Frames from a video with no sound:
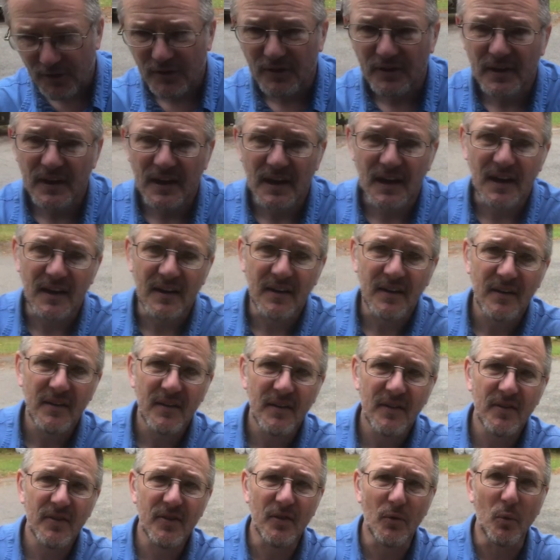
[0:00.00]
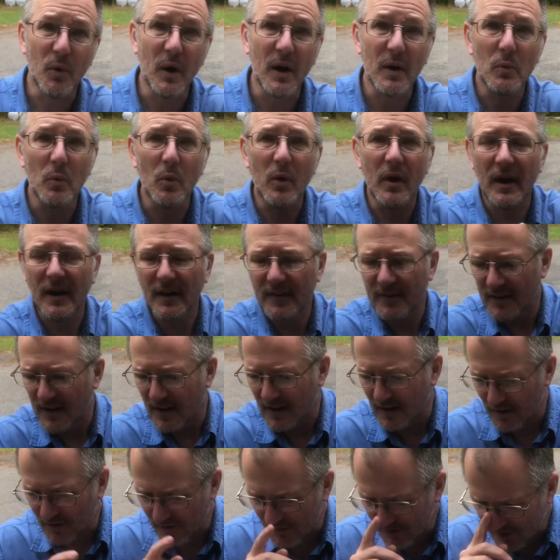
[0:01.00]
the one walk that
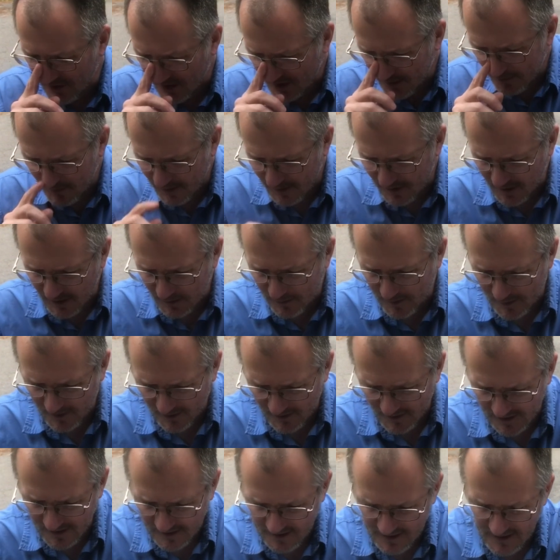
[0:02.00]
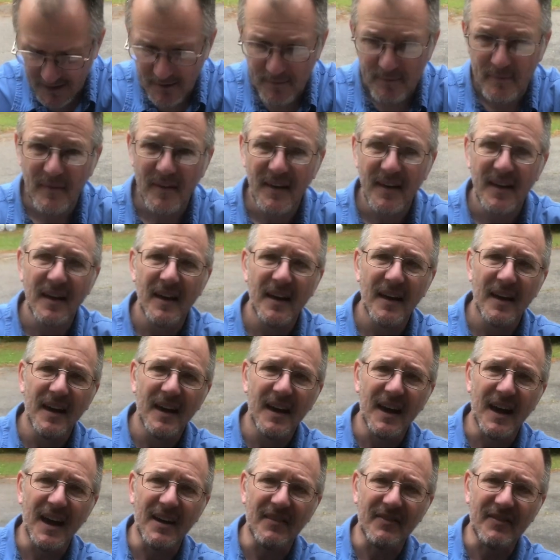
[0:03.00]
I know is going to be a little bit lengthy,
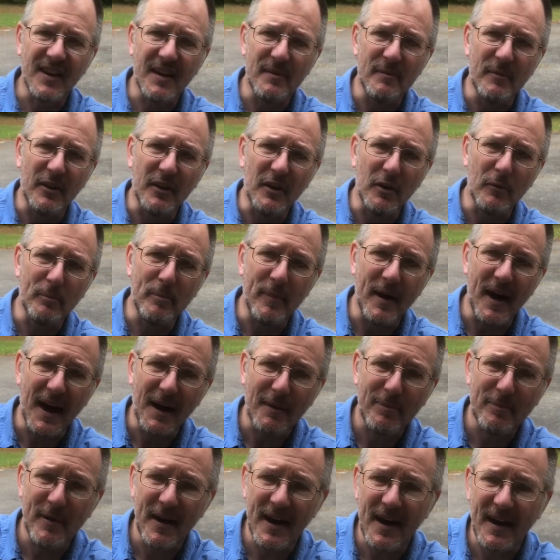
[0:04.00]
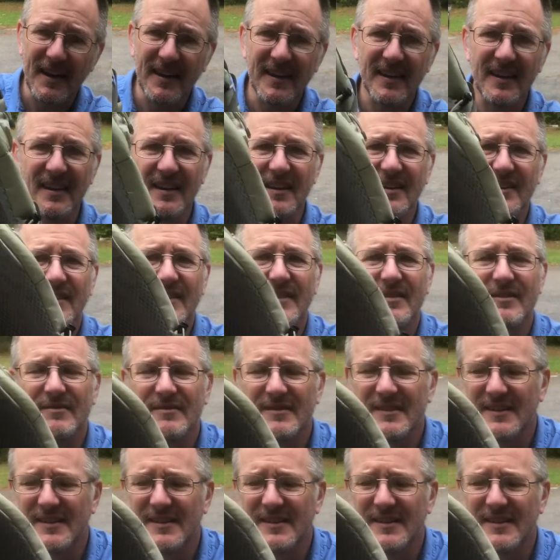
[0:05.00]
I've got my little backpack here.